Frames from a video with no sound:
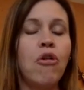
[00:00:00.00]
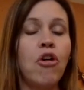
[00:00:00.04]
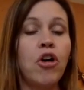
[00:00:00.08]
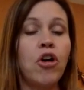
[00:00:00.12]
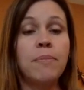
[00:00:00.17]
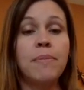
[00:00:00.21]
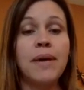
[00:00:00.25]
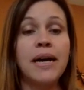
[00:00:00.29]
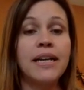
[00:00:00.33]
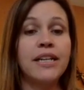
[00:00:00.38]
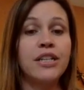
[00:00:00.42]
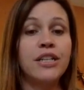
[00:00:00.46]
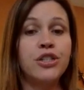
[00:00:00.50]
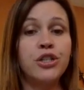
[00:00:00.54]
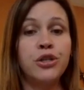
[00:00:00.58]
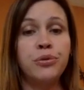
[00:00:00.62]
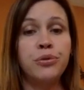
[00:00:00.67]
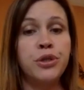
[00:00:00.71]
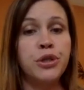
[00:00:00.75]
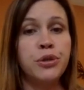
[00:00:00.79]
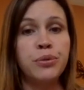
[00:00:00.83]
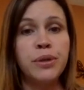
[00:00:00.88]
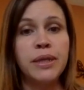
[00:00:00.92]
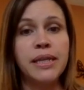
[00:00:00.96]
on my
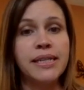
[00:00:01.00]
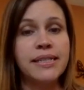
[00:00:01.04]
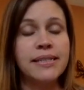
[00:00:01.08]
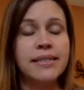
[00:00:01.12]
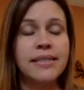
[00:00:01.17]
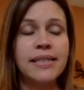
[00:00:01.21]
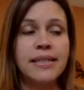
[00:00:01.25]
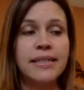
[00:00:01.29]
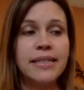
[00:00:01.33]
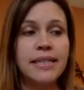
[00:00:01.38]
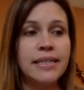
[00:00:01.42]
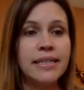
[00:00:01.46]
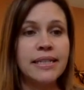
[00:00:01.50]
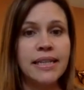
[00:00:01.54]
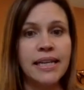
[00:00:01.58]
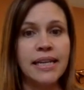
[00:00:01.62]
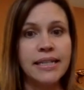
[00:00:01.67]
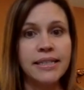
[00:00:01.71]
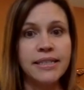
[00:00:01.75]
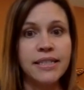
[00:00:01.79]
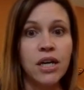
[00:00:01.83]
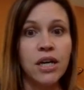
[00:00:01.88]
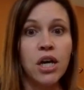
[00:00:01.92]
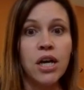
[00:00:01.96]
to-do list that didn't get
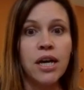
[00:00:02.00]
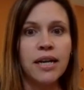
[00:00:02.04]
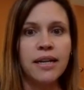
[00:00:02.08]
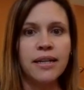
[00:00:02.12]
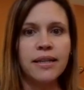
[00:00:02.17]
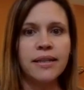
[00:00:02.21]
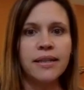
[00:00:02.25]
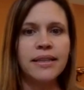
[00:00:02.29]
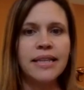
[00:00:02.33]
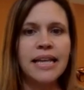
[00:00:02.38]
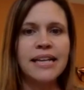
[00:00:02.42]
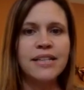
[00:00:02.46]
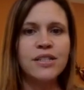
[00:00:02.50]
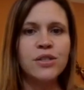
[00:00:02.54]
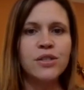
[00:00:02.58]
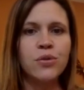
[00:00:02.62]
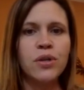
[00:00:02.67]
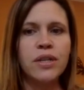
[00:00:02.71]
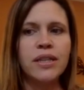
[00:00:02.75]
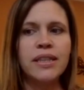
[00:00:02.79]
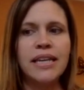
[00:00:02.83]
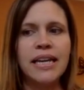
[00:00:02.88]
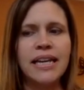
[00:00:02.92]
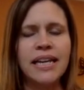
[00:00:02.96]
done, that
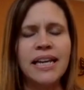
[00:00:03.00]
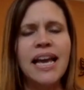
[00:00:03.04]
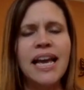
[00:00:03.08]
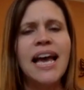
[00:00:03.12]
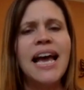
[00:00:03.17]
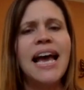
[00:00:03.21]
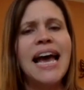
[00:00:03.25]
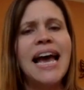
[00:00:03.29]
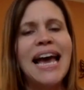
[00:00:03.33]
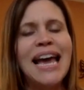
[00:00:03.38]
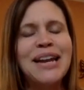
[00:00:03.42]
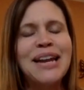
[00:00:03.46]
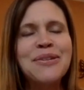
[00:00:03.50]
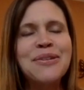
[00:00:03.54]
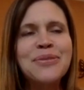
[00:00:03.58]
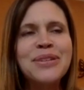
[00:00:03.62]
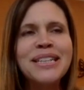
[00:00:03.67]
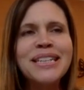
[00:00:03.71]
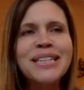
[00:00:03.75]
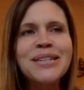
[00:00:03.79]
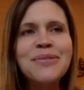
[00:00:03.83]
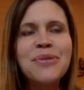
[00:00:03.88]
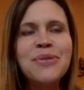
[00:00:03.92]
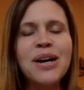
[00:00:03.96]
sort of thing. And it
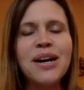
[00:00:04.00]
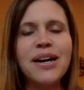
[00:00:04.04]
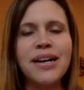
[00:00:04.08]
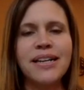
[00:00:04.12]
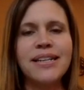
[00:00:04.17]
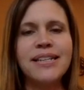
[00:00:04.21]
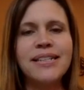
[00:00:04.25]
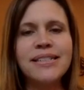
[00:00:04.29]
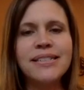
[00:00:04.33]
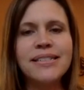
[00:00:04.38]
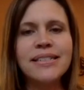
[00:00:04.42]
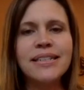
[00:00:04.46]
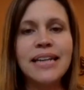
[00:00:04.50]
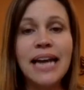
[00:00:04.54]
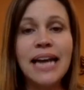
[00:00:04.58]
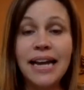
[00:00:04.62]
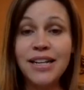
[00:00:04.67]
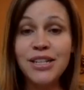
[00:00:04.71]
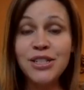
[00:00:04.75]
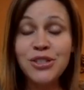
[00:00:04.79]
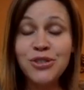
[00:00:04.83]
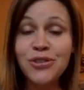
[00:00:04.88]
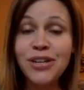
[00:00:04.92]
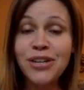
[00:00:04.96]
was kind
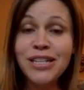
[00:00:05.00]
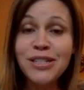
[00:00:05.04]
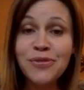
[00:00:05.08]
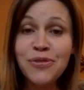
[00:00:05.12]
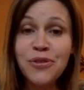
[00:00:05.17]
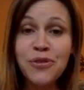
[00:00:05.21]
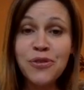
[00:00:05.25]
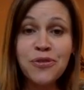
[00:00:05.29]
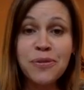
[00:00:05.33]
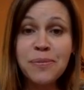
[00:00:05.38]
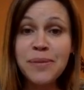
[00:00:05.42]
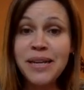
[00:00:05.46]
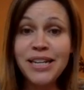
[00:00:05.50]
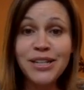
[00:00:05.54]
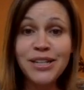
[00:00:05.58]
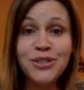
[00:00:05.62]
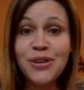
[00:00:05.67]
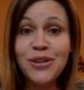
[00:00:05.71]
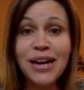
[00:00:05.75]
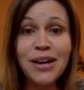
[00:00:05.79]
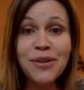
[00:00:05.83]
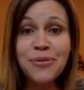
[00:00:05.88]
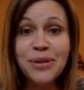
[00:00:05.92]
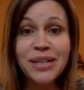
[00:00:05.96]
of stressful for me to
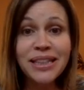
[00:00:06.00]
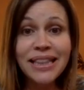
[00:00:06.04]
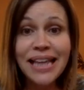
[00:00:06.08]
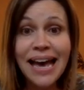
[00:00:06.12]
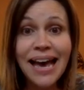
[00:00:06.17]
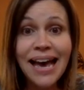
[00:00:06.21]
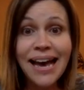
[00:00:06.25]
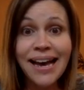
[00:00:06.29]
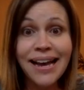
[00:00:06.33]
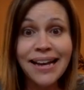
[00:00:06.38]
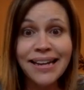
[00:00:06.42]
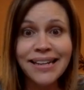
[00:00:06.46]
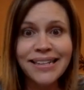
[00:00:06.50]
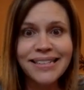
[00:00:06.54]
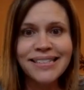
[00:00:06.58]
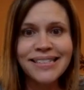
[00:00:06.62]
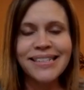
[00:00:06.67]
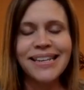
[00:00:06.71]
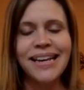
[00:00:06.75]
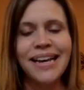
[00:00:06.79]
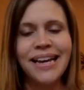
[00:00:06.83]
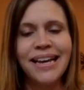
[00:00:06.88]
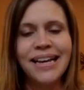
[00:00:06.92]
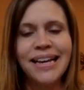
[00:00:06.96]
try to relax.
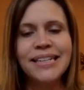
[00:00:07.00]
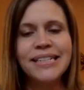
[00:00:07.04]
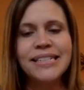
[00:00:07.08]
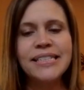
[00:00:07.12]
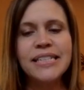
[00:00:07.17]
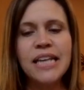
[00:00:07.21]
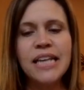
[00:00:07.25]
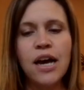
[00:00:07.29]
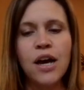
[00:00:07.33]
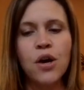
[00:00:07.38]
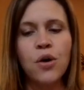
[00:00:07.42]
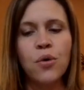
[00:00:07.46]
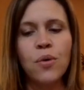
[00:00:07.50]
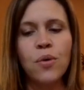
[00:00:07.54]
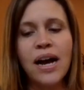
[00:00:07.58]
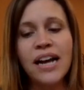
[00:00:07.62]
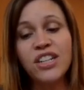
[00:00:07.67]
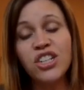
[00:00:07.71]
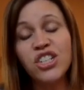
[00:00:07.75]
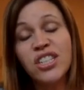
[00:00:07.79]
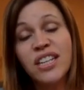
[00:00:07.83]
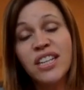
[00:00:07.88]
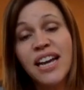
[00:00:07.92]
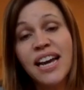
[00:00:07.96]
So I just
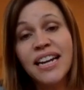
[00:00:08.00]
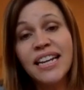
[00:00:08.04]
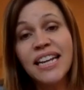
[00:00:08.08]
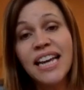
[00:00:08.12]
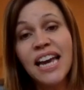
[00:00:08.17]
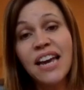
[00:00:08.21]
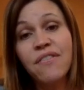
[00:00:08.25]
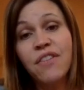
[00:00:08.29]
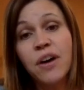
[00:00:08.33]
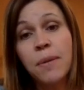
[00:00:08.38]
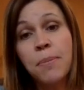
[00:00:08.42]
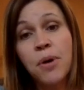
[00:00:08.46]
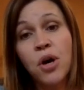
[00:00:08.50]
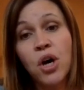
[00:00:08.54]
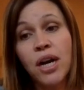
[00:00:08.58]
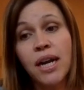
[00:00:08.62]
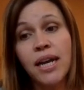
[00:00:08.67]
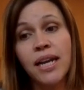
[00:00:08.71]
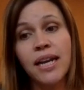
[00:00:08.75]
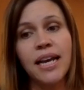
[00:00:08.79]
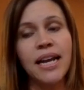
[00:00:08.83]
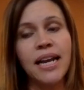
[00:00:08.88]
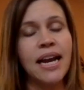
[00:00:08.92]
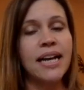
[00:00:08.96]
kind of gave up on
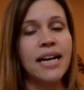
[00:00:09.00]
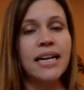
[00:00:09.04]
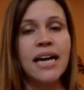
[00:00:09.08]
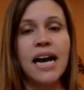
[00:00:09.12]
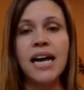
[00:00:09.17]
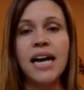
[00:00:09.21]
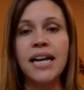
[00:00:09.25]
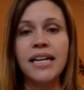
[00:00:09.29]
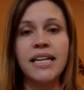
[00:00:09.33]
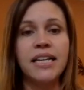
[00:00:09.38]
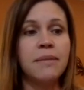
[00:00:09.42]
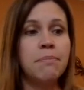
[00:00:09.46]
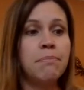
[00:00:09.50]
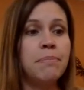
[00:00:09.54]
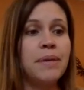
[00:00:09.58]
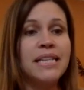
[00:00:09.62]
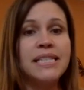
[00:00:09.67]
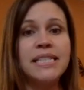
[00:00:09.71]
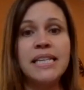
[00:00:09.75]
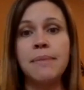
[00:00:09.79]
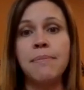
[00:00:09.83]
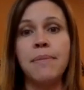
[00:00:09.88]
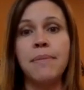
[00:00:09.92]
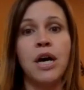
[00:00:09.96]
it, and I got in
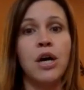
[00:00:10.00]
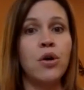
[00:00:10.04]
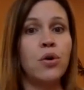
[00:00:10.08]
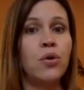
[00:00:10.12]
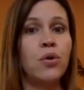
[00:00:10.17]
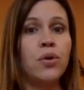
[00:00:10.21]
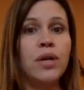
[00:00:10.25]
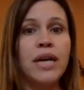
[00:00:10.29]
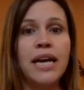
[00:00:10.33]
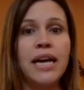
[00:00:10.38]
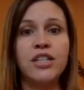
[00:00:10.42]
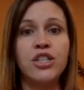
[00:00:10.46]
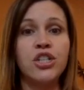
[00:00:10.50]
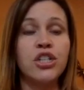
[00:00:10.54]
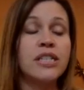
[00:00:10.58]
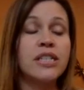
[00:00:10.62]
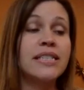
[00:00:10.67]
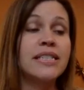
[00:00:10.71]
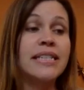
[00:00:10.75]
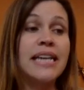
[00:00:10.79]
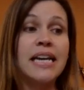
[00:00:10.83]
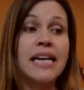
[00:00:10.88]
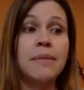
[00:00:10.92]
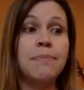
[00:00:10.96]
busy mode and just
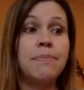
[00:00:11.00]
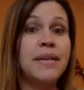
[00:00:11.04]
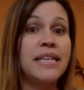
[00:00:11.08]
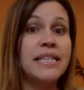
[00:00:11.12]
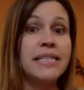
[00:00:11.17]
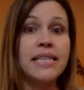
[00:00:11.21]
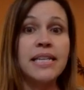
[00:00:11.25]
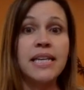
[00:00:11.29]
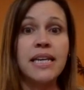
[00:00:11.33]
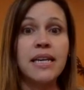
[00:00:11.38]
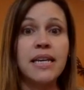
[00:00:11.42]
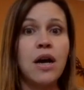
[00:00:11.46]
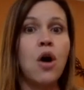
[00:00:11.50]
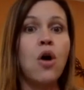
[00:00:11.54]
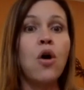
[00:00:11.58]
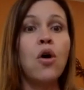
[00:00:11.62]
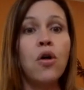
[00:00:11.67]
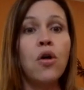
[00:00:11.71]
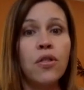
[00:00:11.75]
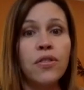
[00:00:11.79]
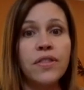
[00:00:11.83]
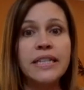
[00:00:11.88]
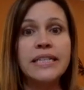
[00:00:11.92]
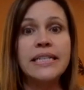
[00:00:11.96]
stayed busy
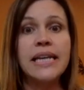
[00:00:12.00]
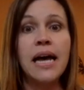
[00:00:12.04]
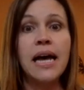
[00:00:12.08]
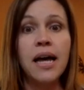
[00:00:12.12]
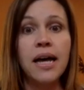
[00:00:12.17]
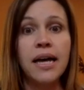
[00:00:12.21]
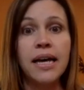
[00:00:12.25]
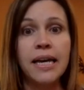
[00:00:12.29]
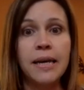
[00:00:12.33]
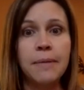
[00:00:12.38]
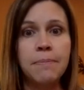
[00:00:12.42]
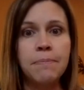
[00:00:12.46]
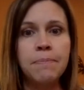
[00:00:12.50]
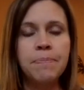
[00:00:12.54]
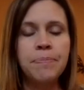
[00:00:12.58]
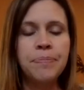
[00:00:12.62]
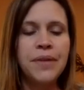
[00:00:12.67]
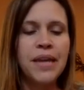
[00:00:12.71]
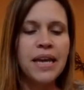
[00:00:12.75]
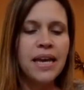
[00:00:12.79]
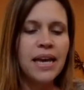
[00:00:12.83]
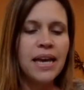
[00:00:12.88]
all the time.